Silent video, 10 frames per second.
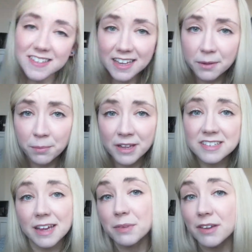In second
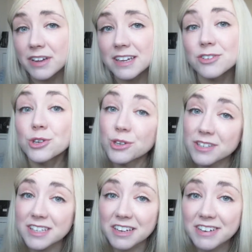place, I'm giving it to a
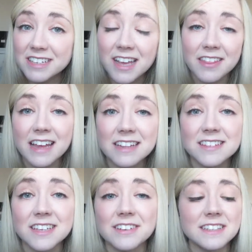series, and that
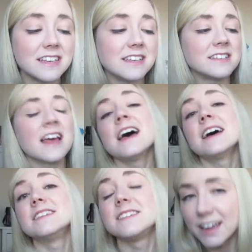series is
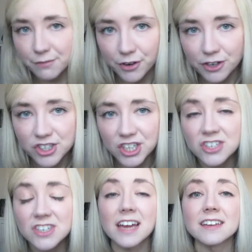
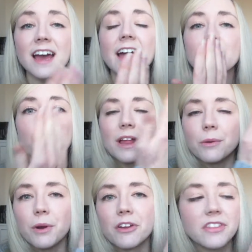Divergent, and I am
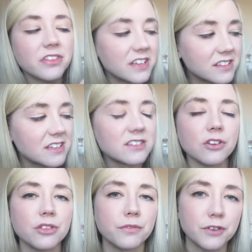well aware that this is
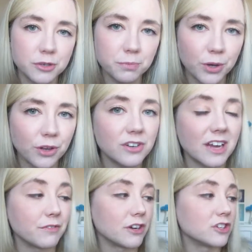not the first book,
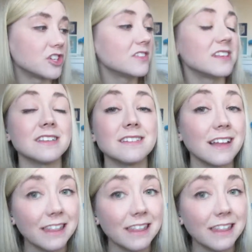Divergent, this is